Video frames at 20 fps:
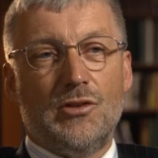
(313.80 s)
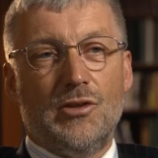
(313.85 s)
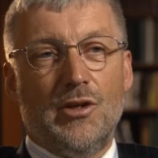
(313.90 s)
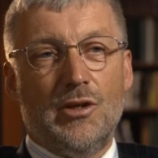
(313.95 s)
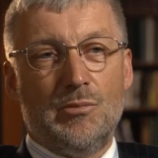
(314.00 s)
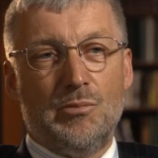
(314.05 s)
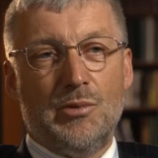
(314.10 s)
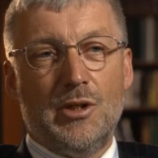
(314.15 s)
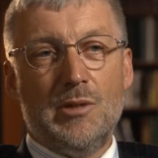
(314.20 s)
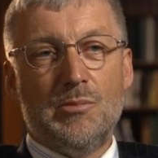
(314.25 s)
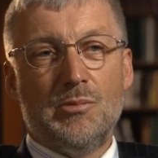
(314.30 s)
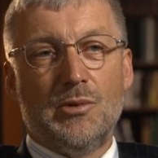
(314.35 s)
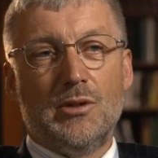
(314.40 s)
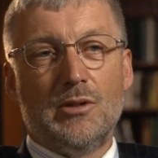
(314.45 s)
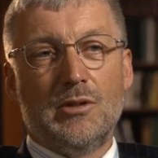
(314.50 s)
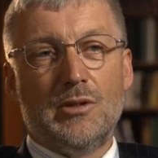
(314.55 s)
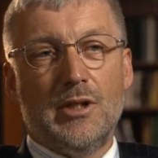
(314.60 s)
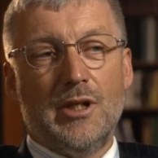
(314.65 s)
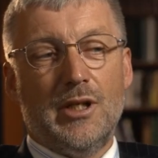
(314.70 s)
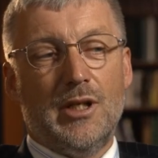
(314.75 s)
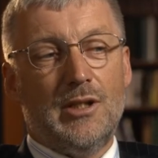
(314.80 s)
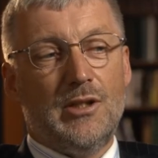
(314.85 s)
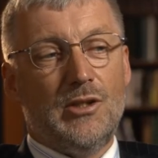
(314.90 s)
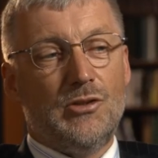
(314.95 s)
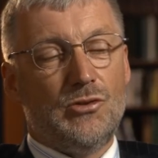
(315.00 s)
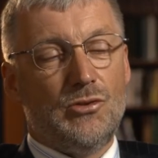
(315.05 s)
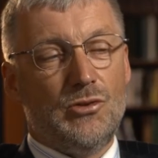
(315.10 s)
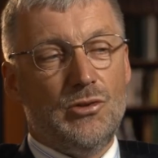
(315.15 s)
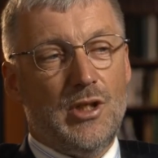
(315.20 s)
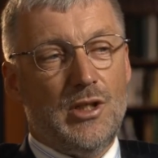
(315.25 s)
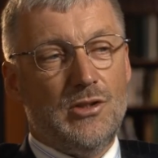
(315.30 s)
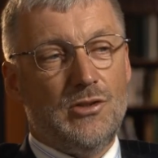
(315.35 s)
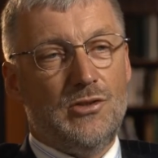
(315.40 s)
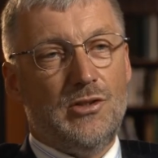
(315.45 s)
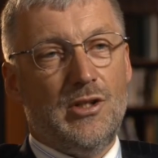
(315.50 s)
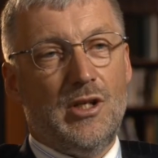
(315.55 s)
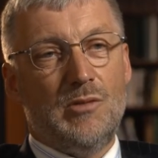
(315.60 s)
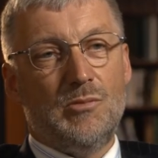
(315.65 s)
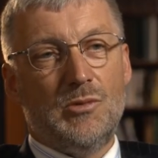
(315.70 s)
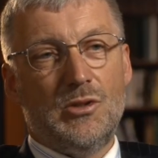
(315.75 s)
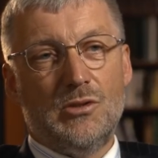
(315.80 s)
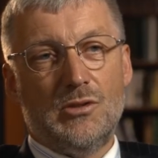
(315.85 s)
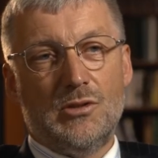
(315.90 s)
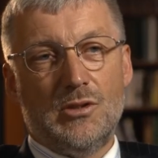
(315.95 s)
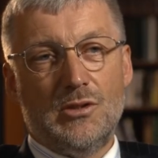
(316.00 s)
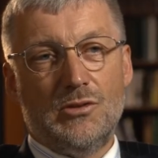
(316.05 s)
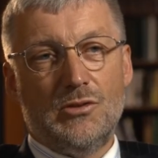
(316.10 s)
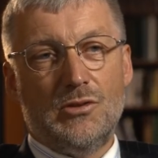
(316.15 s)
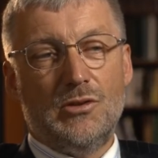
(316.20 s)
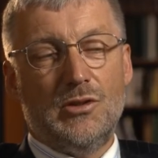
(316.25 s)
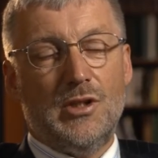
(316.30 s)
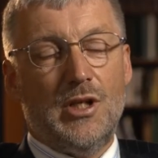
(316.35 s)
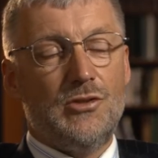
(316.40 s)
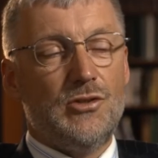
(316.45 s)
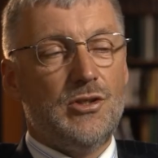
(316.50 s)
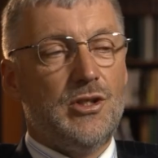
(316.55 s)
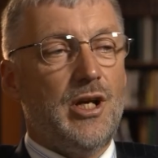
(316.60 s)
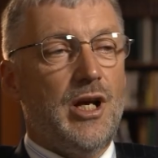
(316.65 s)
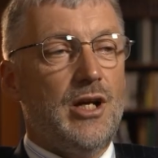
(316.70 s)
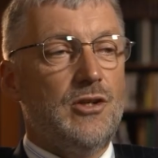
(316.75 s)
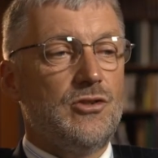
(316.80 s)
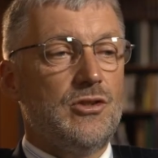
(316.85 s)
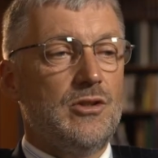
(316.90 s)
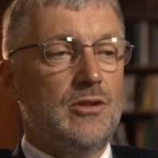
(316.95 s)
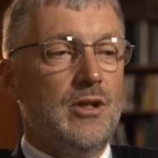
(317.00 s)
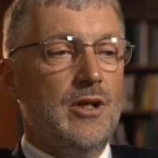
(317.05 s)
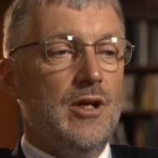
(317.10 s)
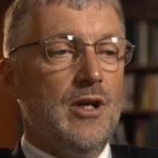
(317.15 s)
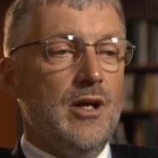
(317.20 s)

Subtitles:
lot of people, and there's good entertainment, there's good education,